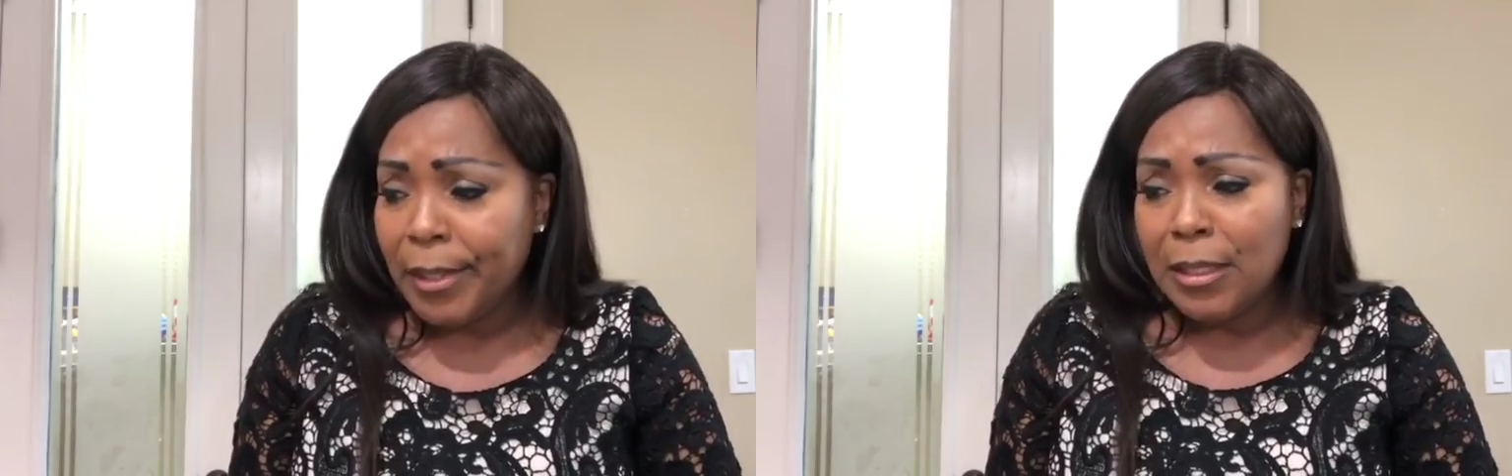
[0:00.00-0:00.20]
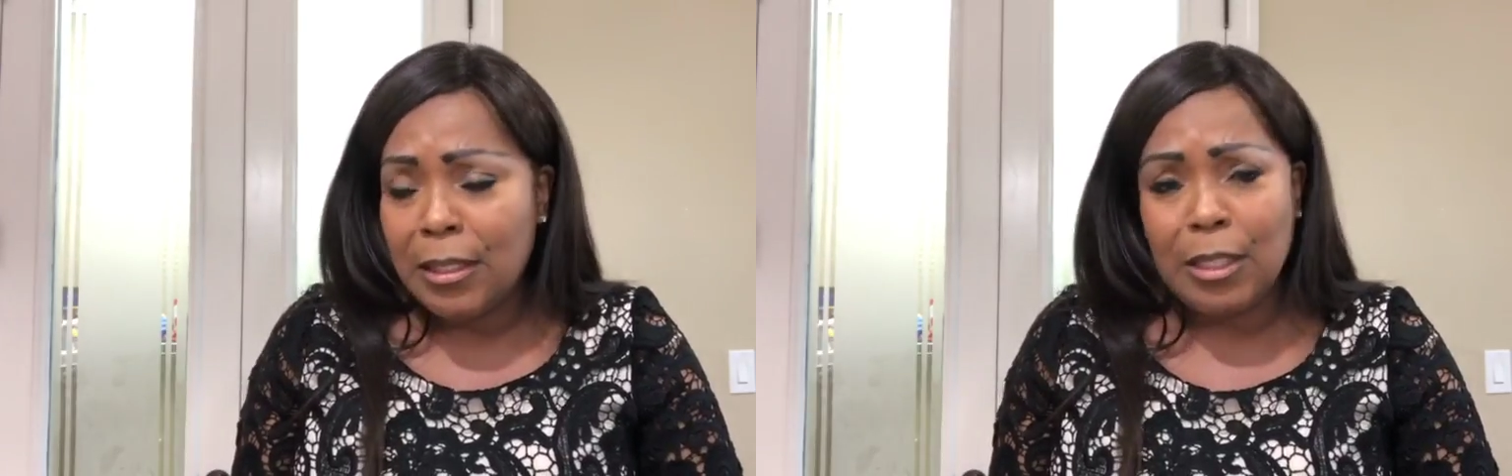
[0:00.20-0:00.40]

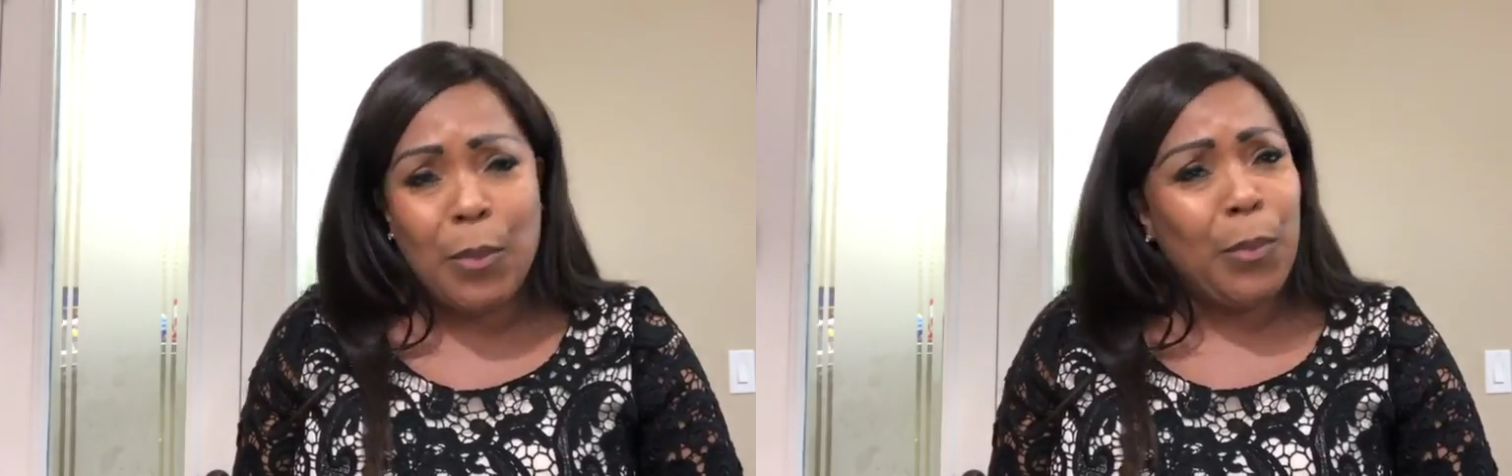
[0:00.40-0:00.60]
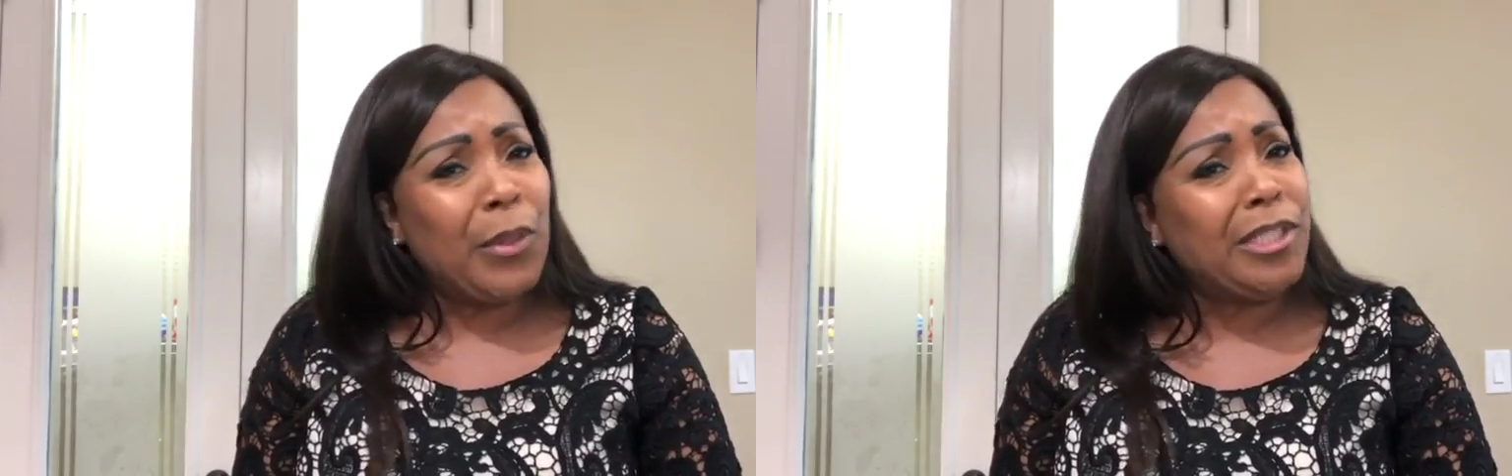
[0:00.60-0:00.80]
She
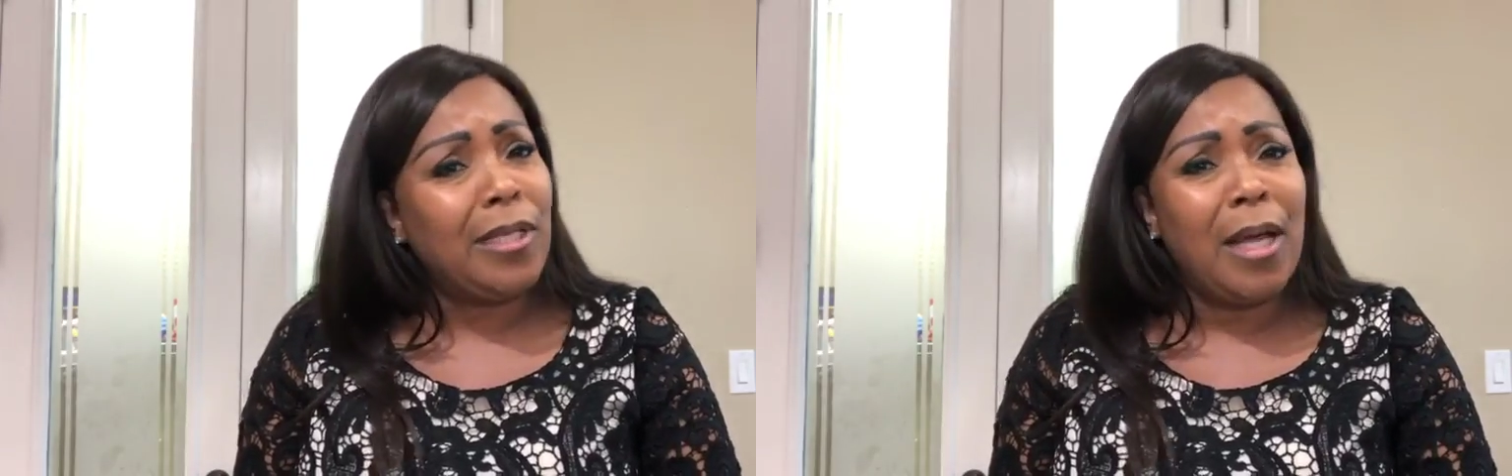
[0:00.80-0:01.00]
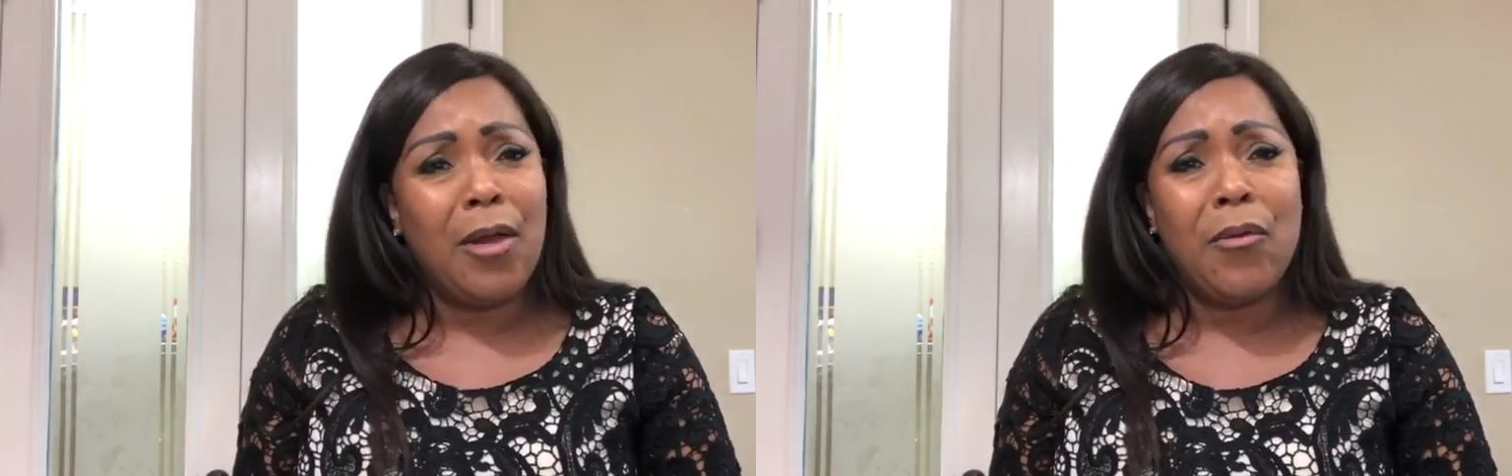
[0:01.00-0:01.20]
said,
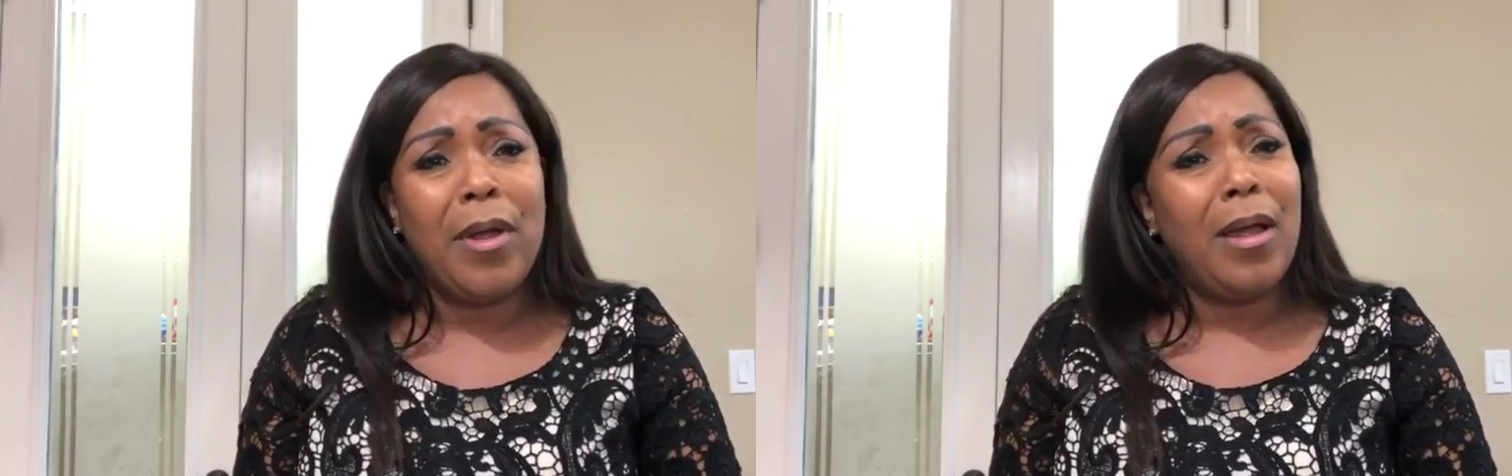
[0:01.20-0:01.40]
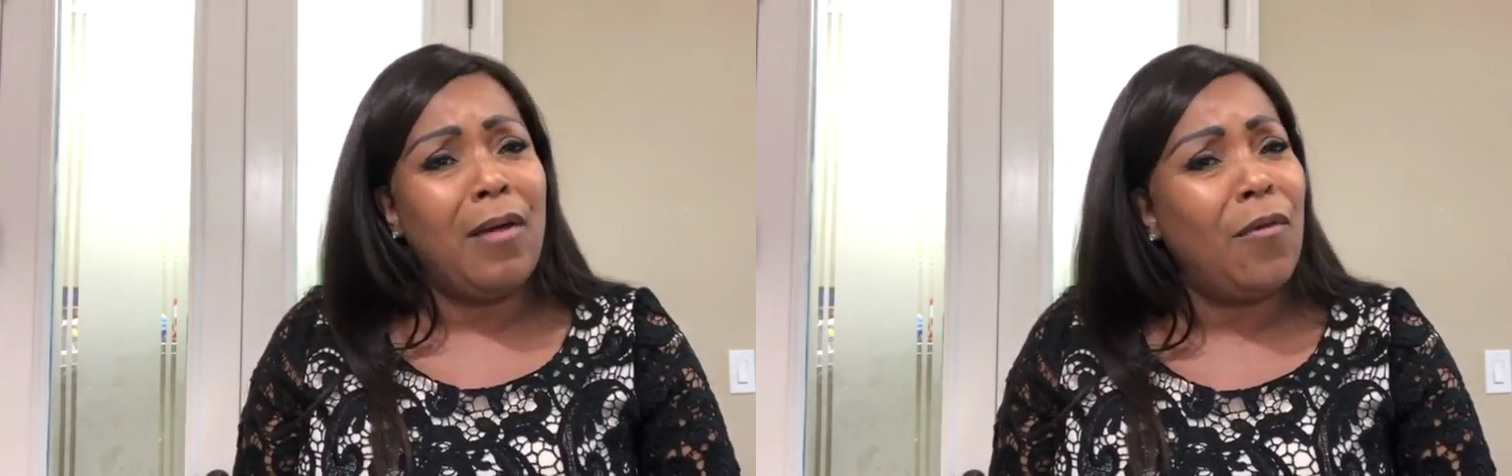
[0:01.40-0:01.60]
Bridget, I don't
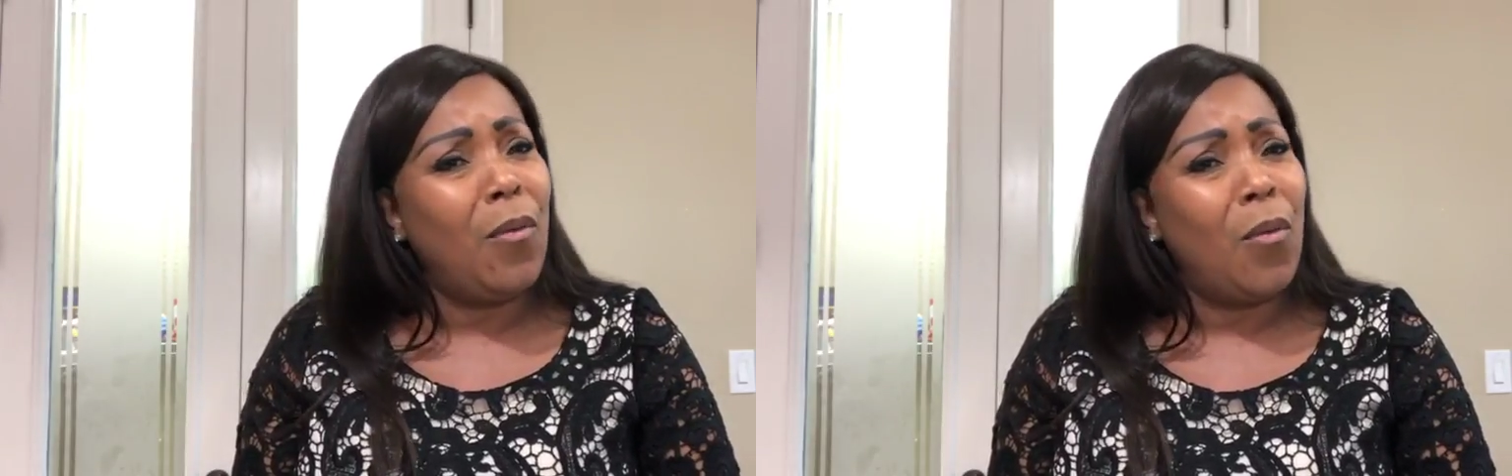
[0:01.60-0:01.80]
ever